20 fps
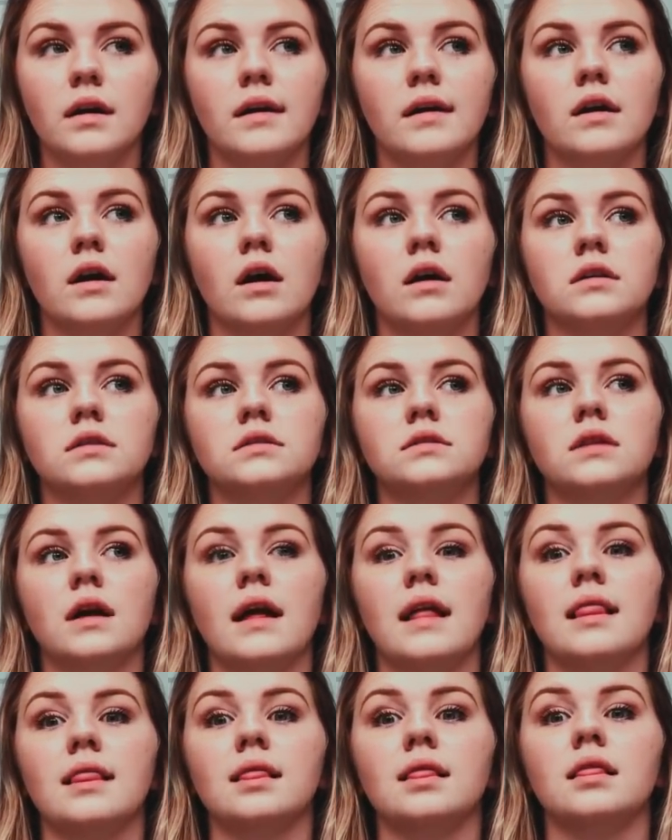It caused
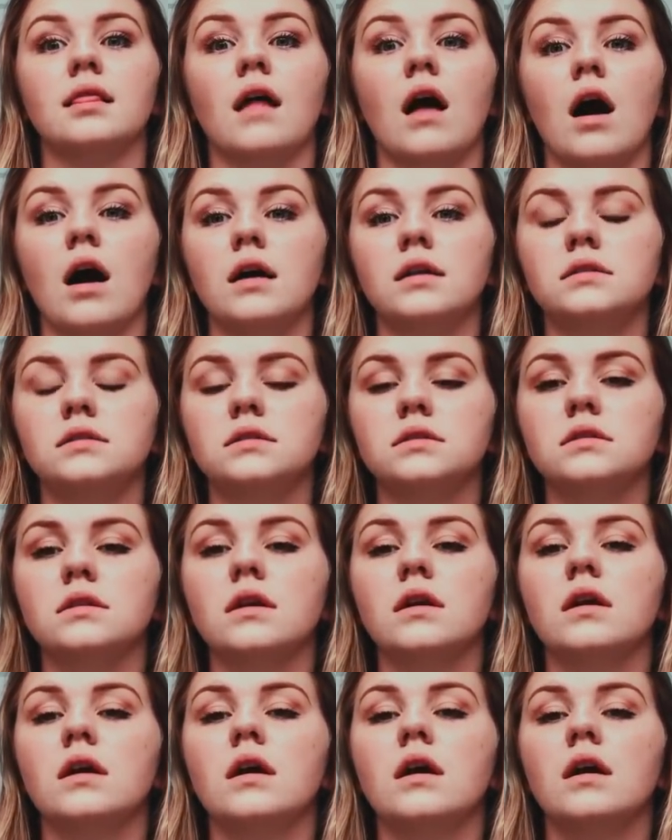a lot
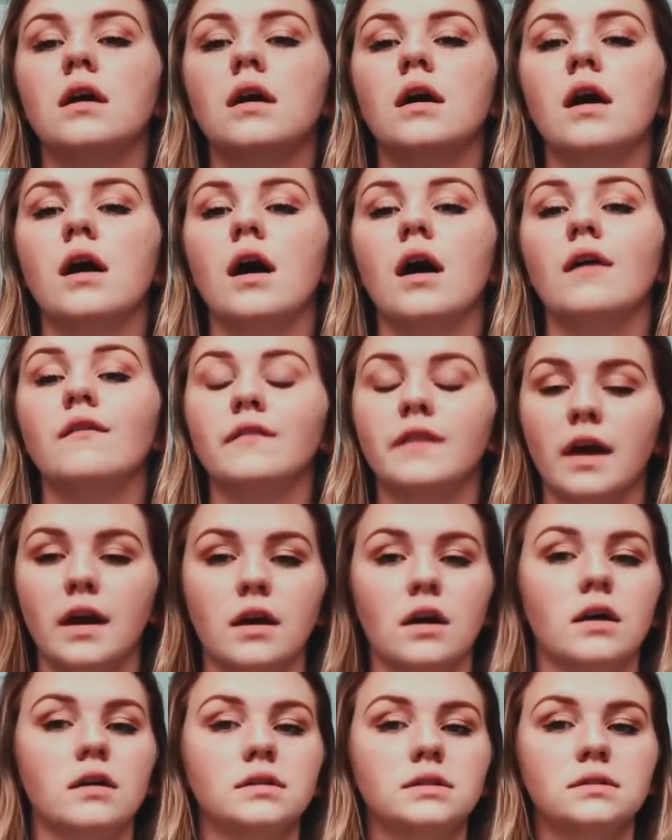of
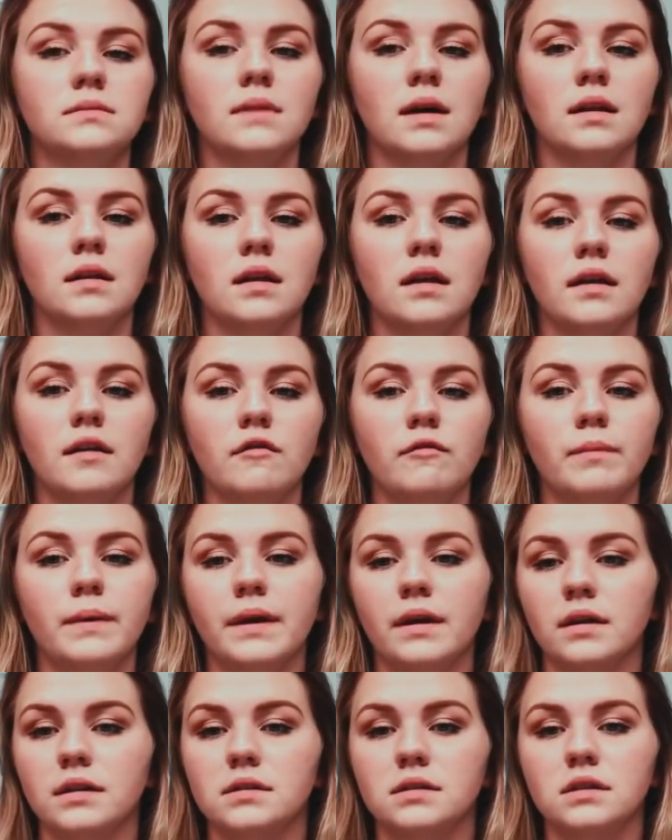chaos in my life
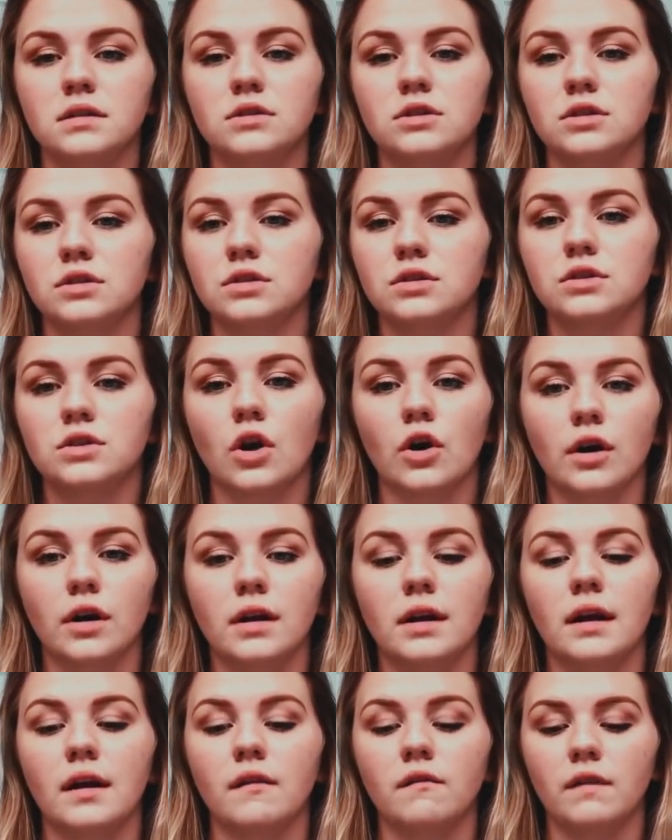because it just
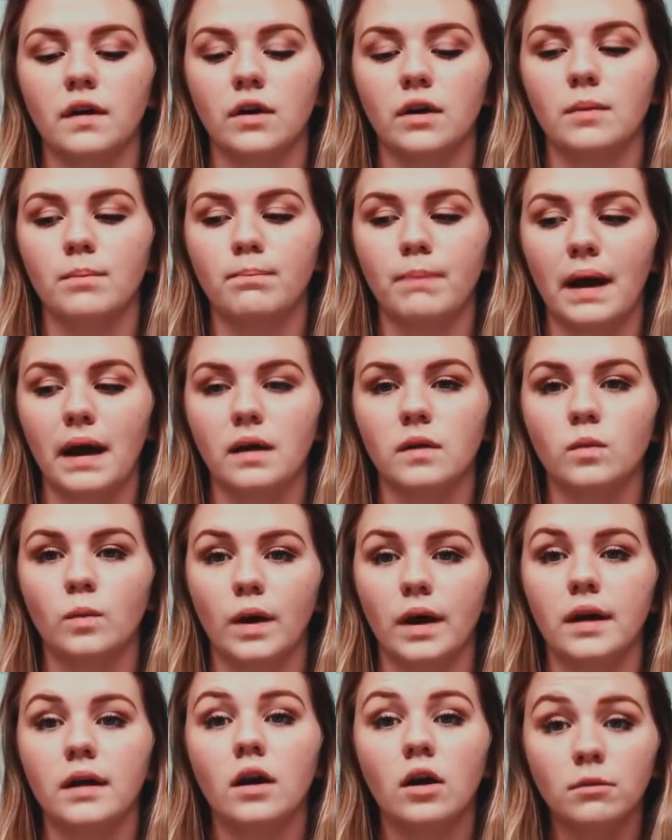started in a very bad
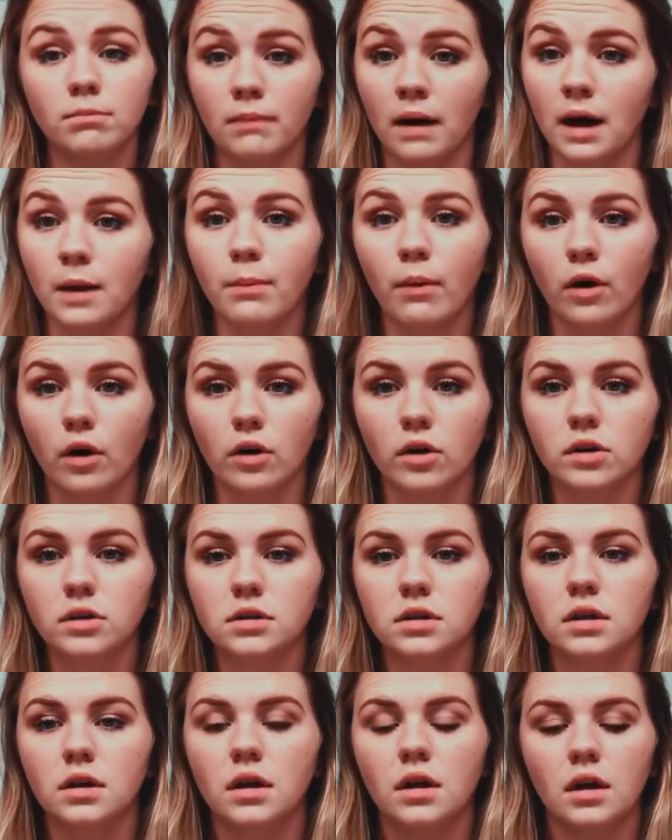way on my
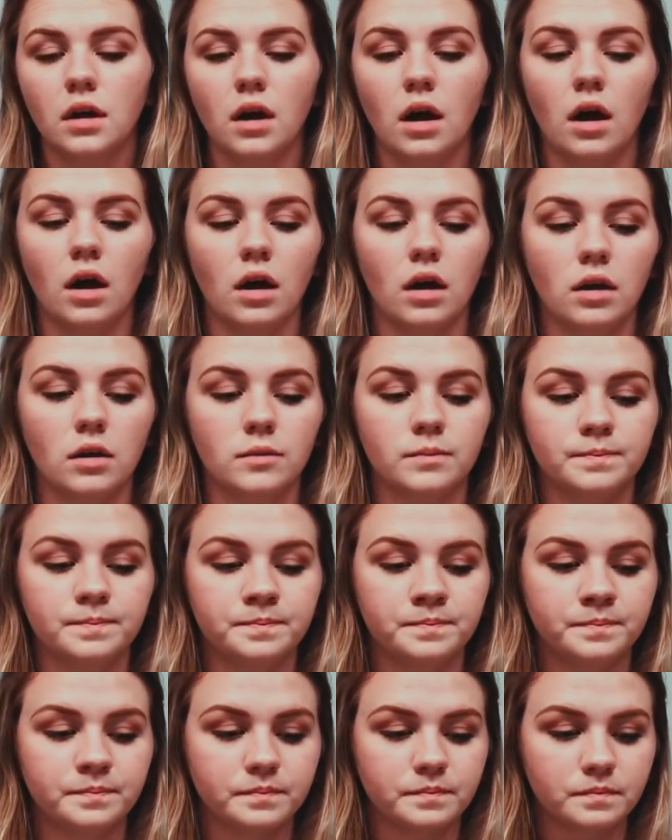part.
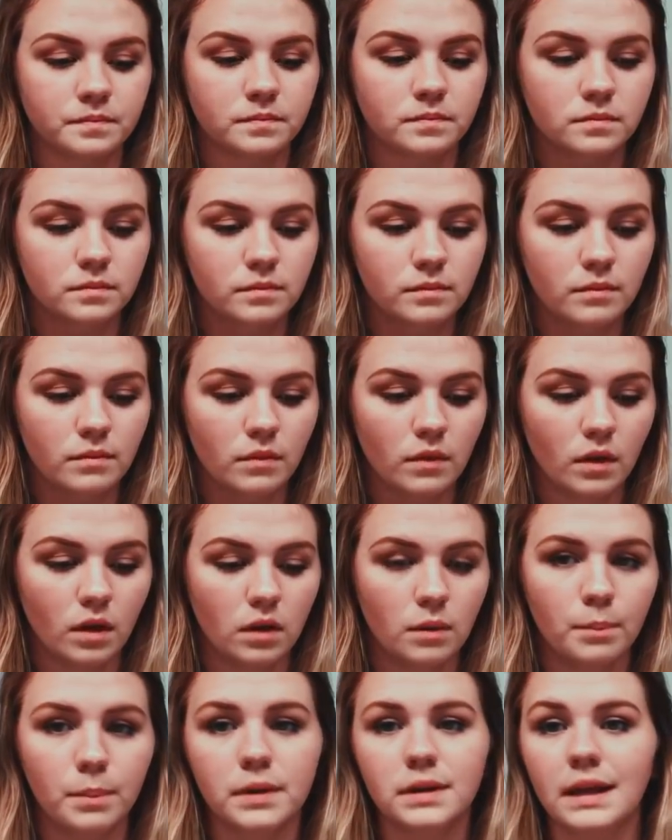
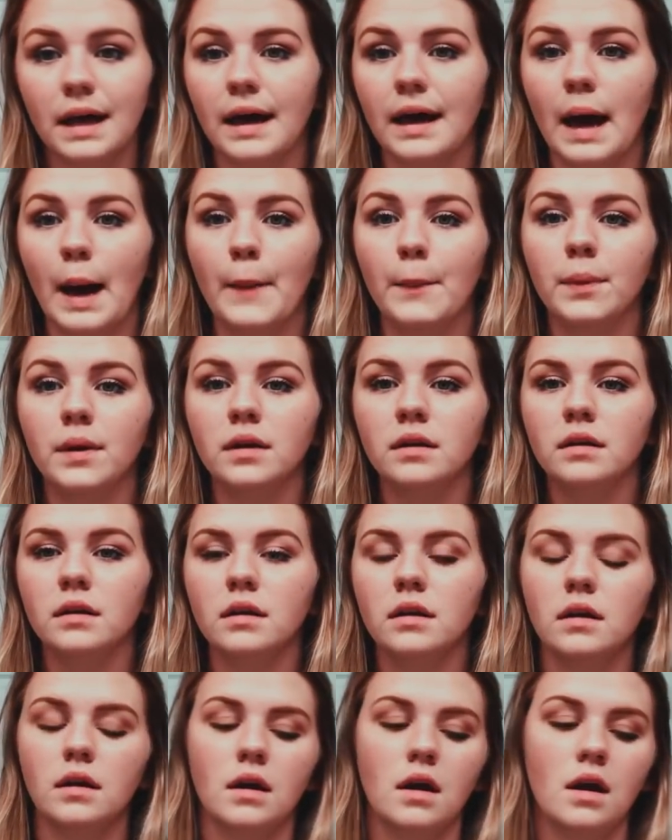But that happened.